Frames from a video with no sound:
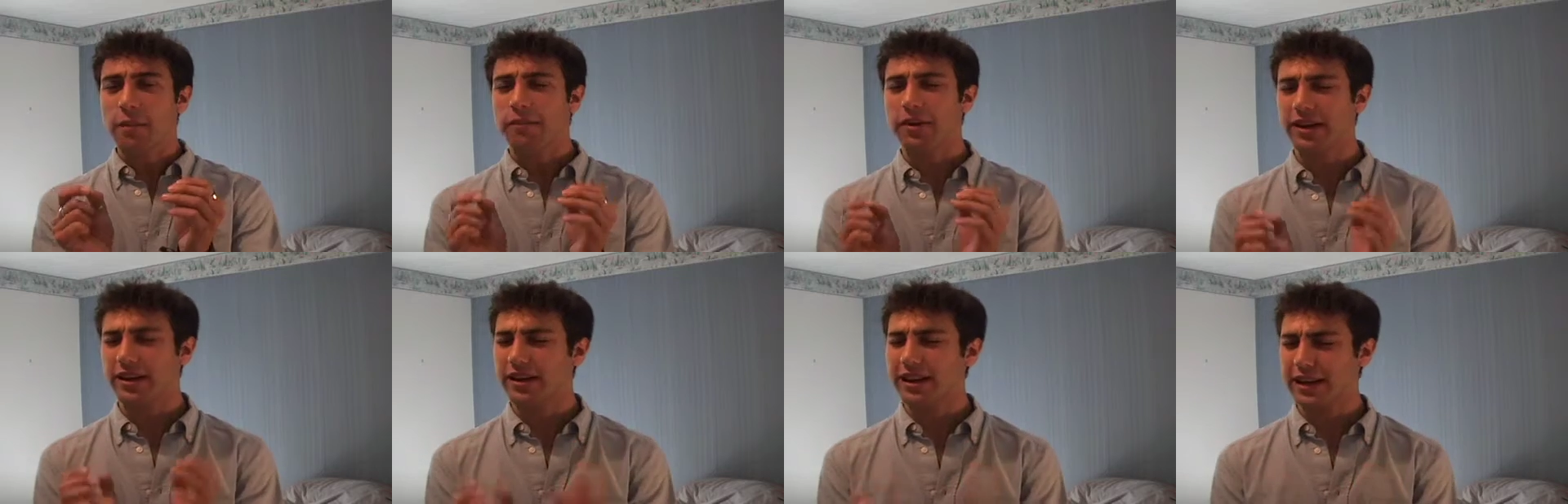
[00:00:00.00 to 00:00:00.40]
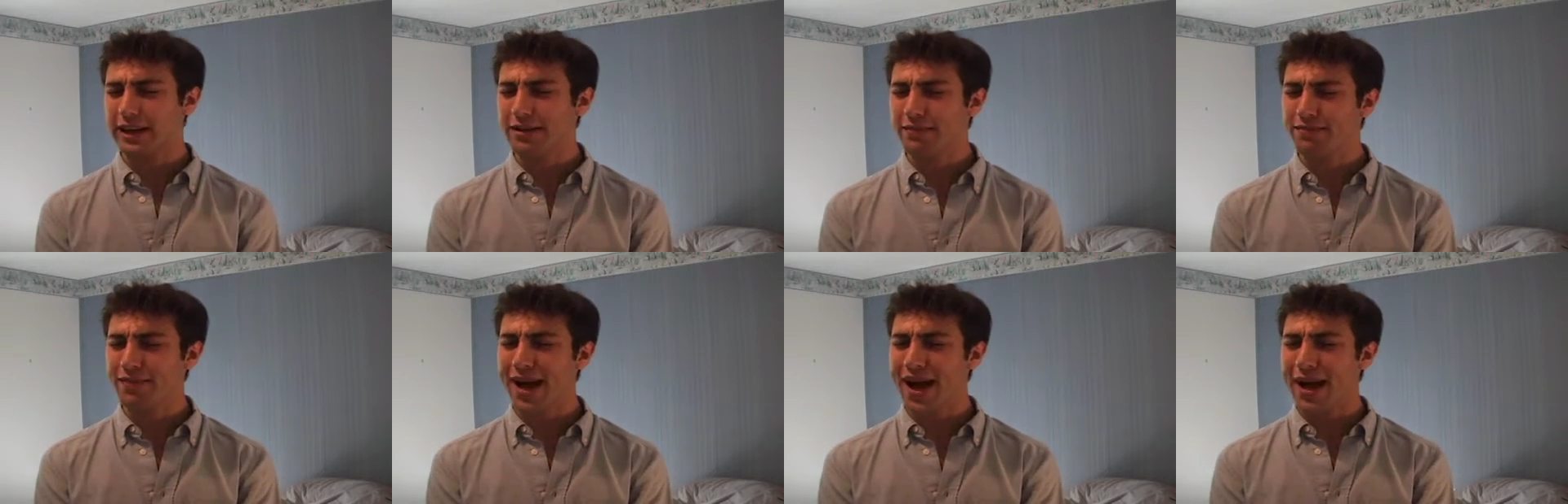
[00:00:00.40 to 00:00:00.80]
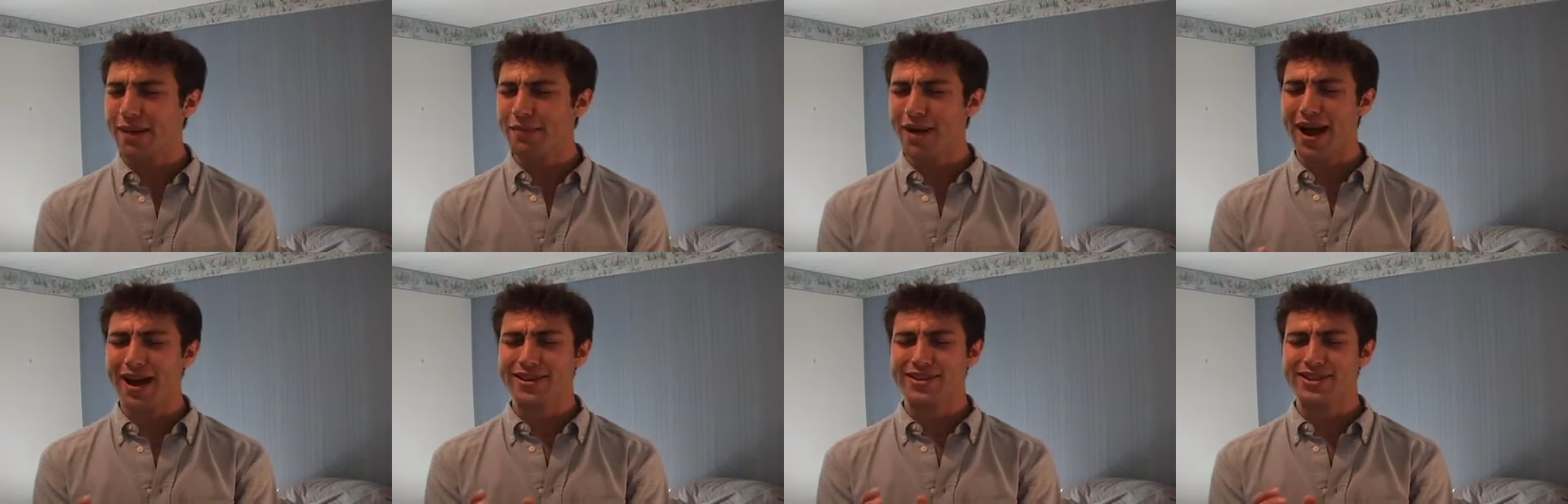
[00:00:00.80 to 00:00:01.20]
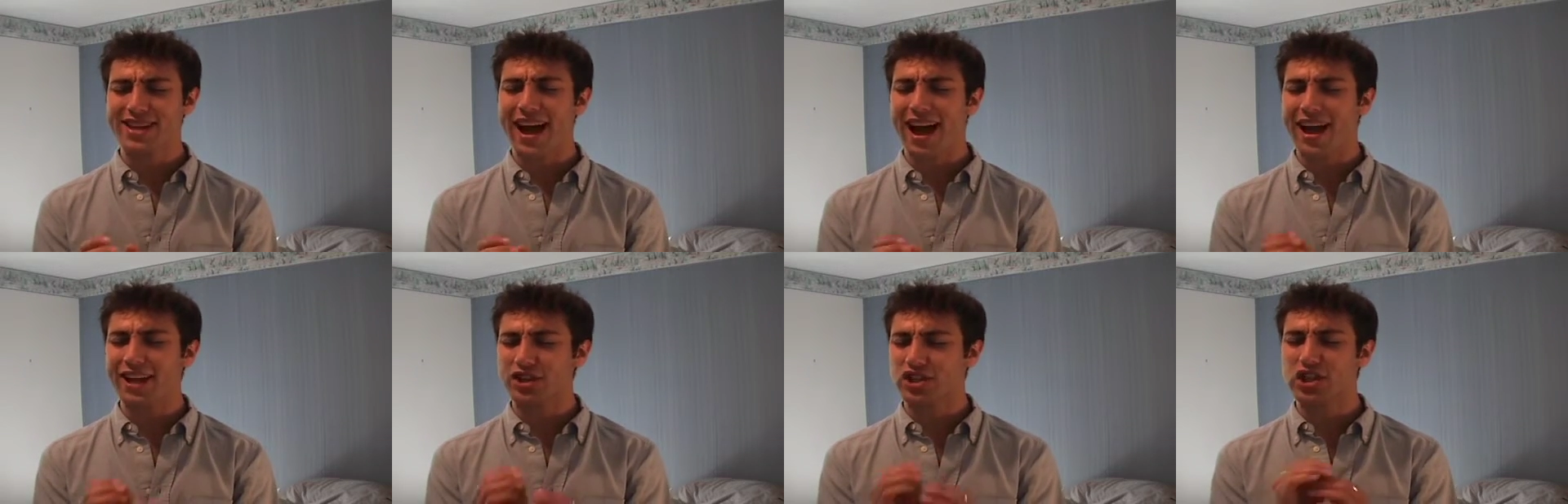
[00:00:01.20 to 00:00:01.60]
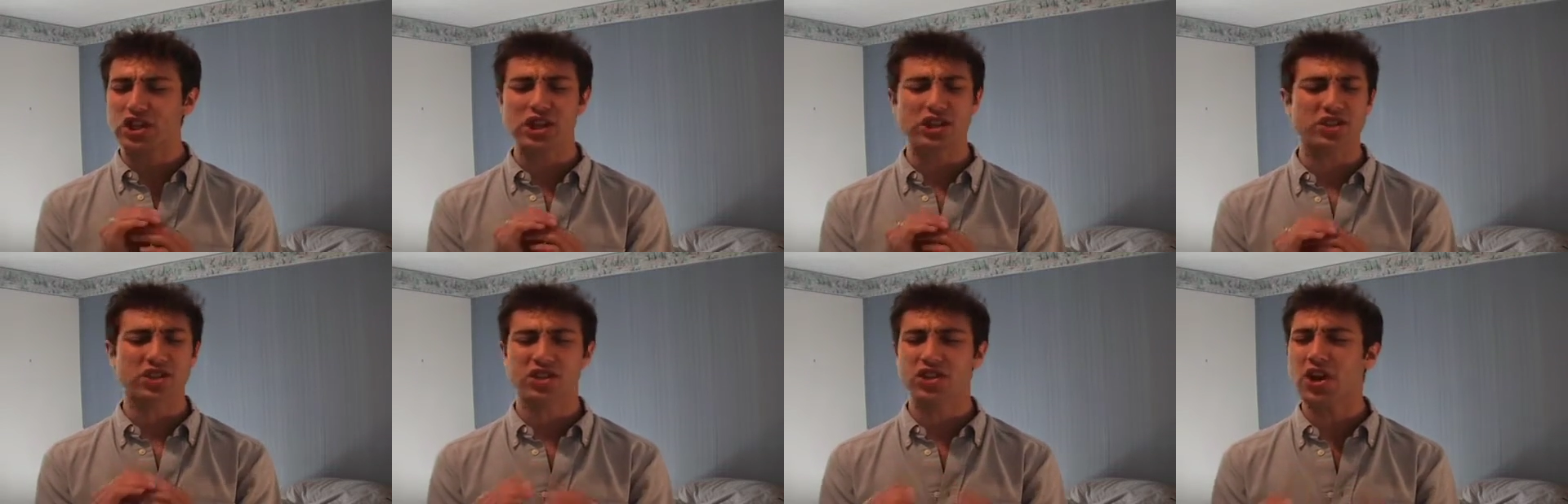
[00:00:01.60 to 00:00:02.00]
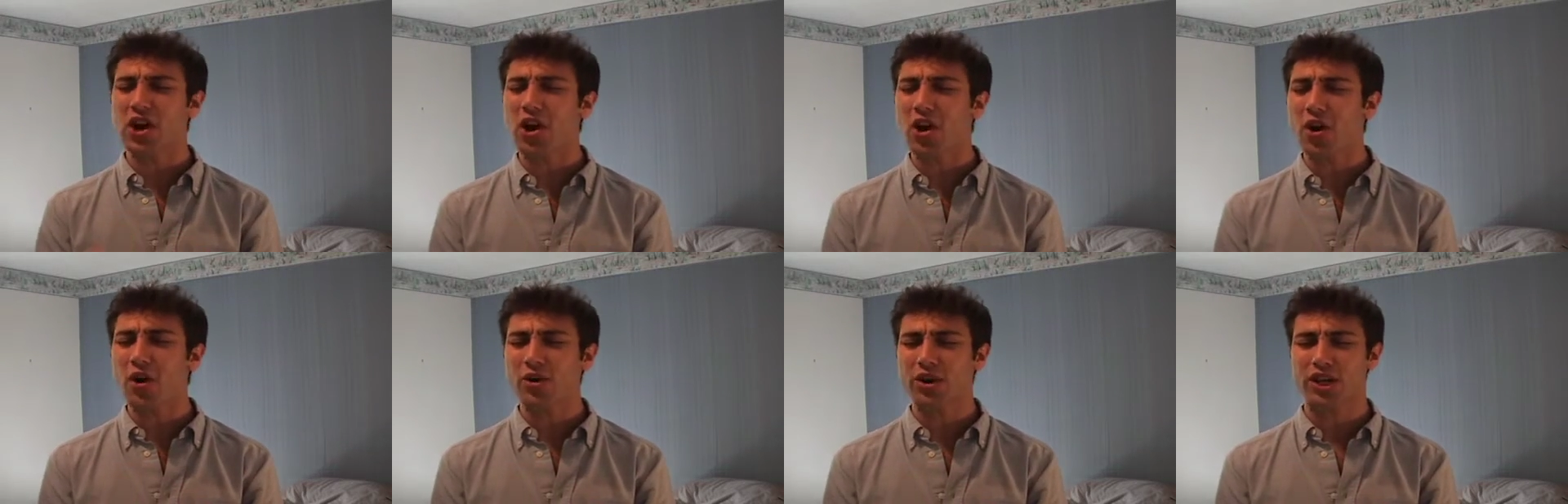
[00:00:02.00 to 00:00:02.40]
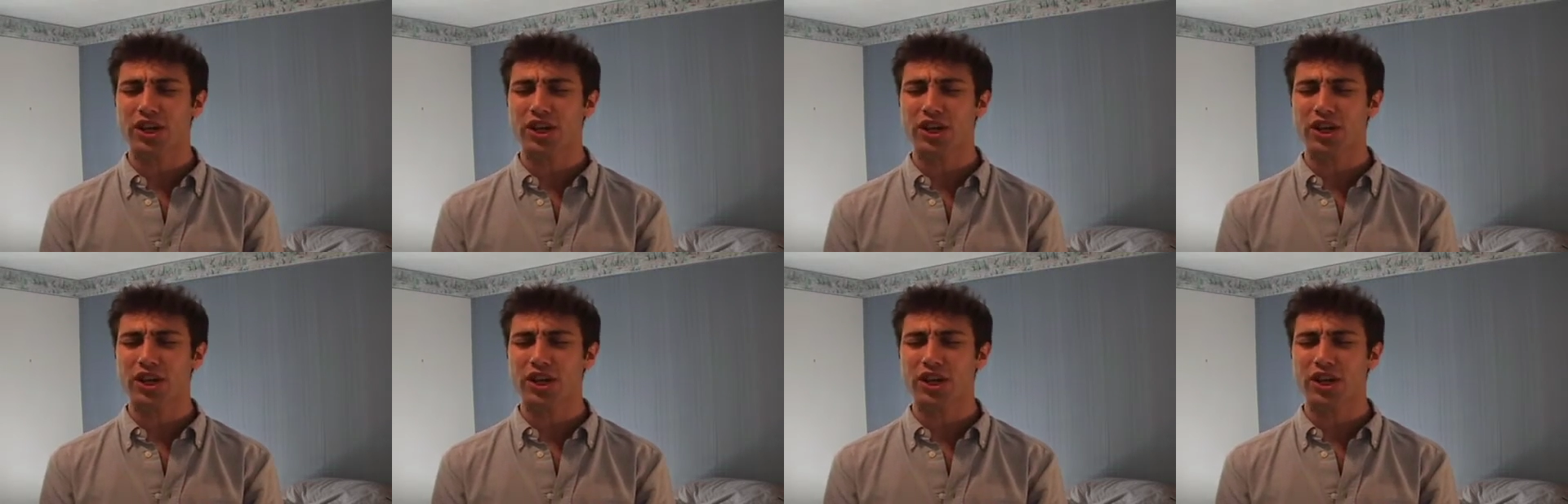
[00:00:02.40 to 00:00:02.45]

but in my mind's eye, she's so